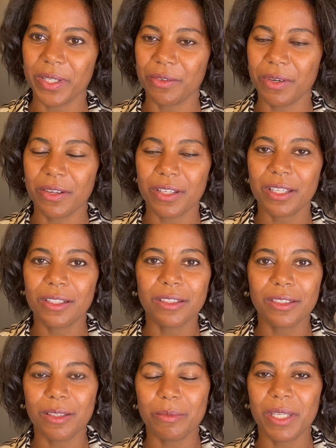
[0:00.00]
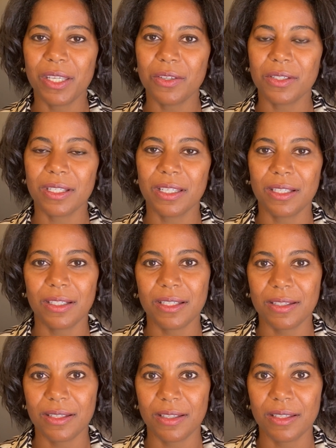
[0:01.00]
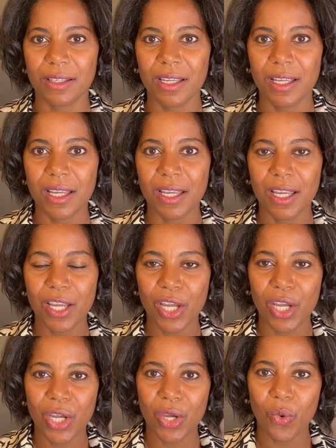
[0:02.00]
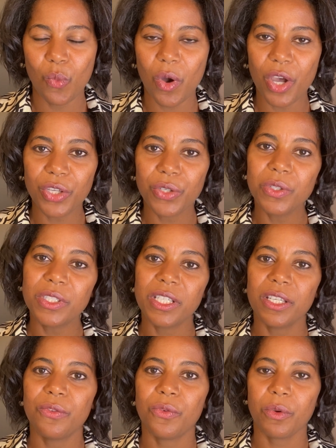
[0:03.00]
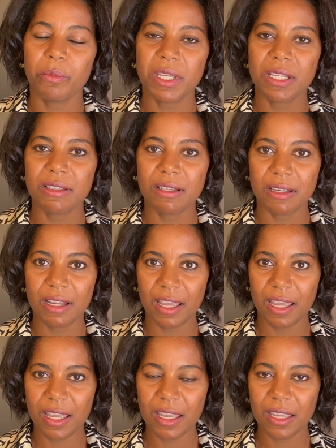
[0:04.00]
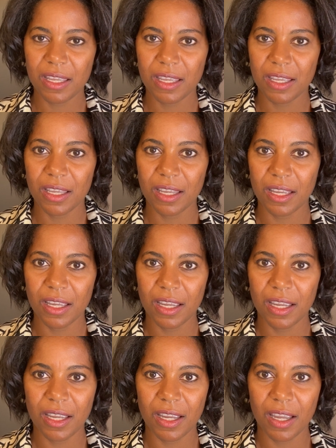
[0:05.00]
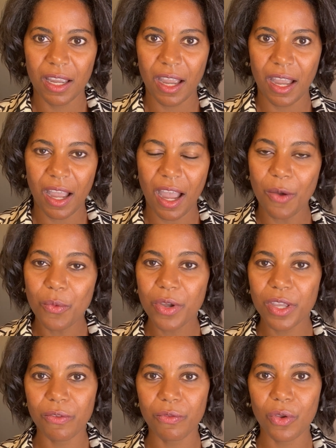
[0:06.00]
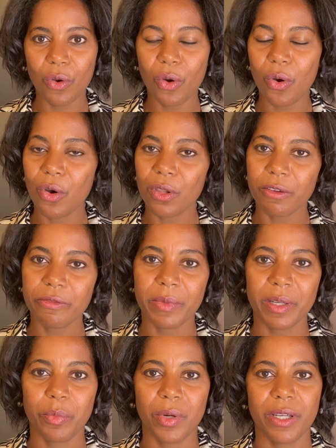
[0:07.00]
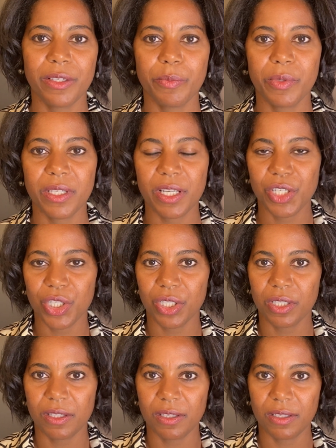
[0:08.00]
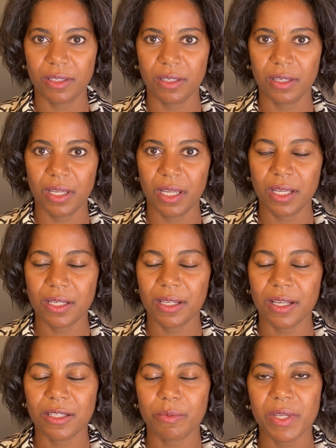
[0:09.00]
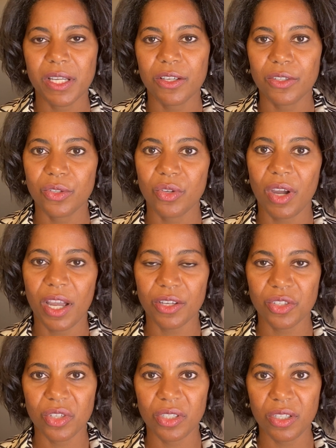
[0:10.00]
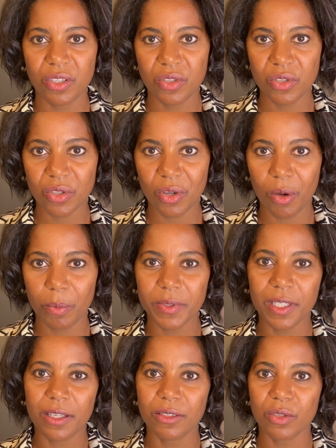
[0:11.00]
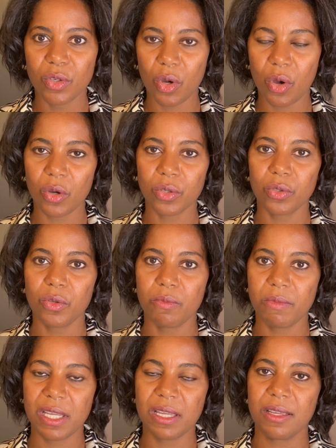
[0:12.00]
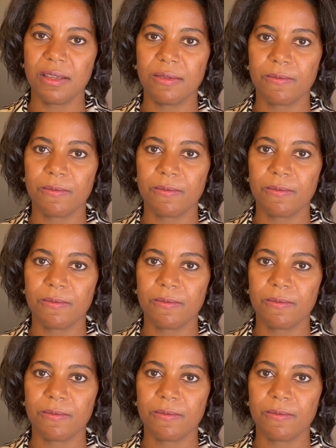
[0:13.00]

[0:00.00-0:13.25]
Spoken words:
around. He looked at me, he was like, listen, what you did for me today, I will give you all of my prized possessions. He says, because you actually stopped and talked to me.